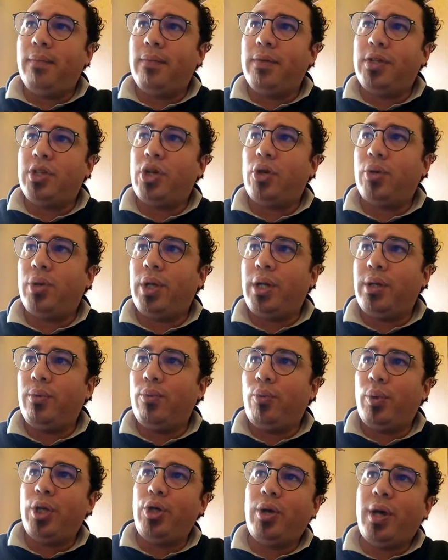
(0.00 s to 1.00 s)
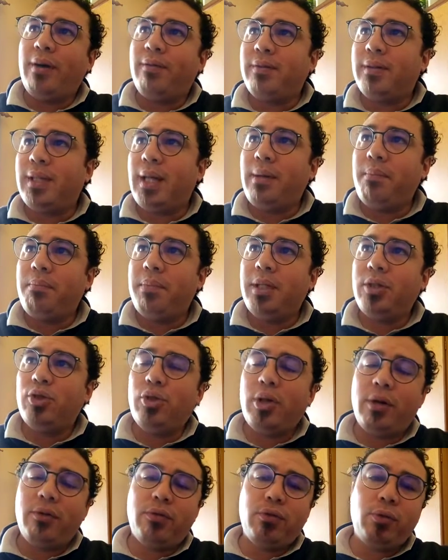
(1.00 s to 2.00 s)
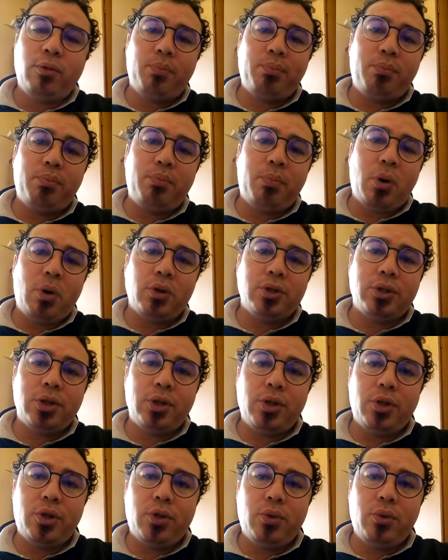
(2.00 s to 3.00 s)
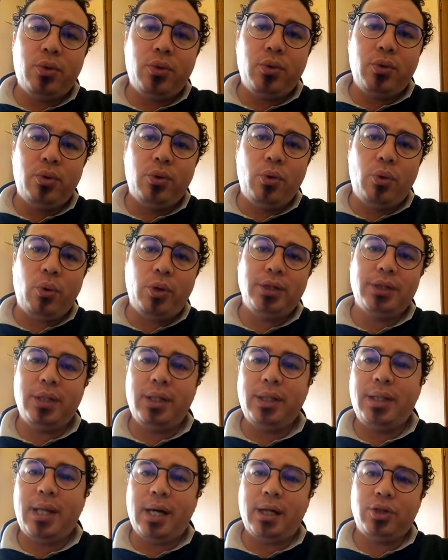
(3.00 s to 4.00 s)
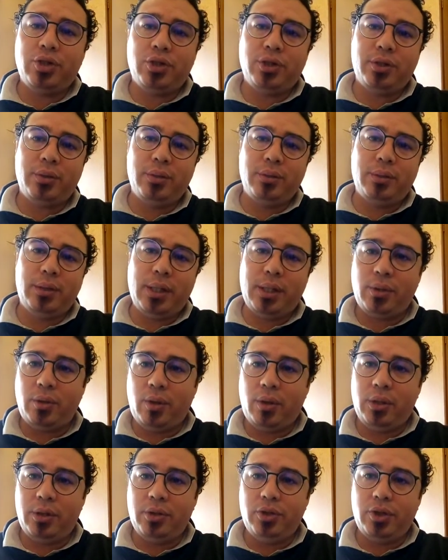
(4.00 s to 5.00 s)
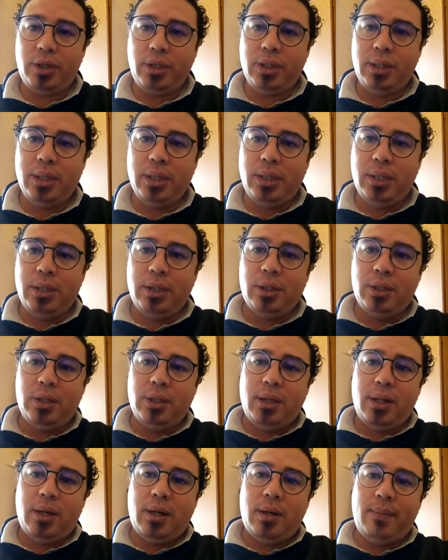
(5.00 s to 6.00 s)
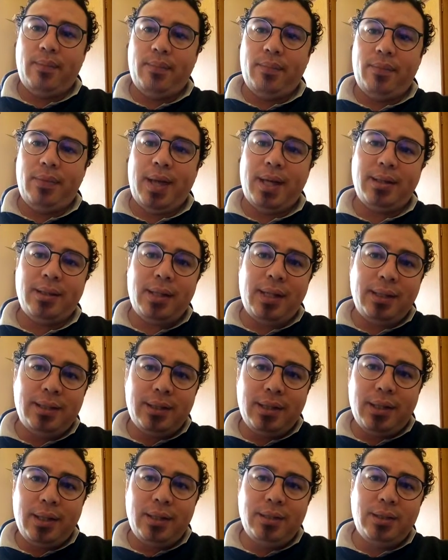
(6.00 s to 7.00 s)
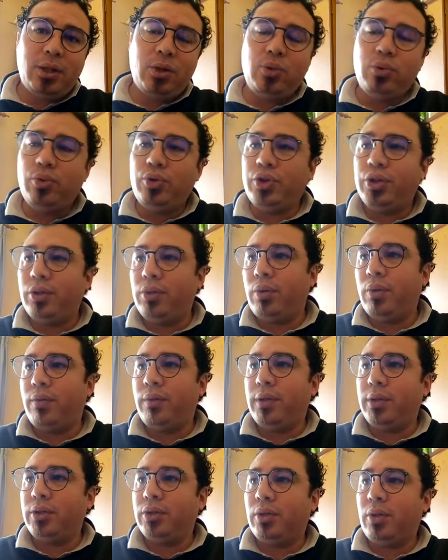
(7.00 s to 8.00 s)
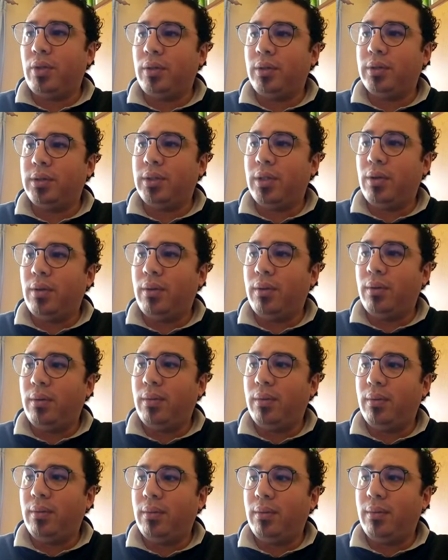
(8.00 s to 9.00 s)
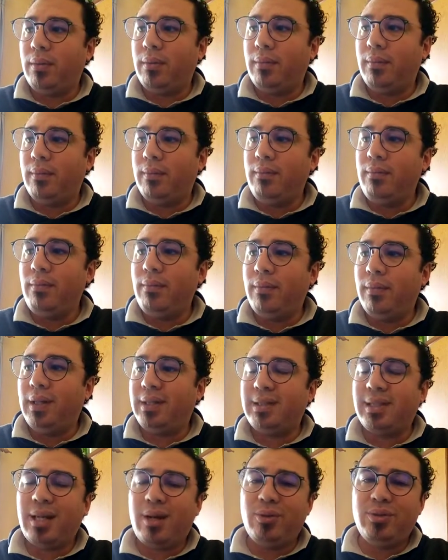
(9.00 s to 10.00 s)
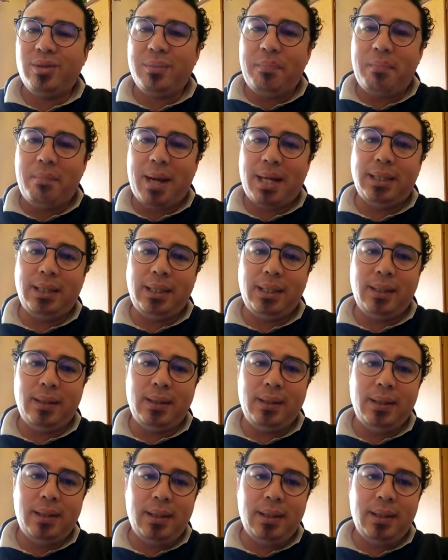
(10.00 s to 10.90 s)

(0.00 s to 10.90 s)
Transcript: So then when you have tape hiss, you have to pass it through noise reduction technology. That takes the resolution of the song. So it sounds muddy.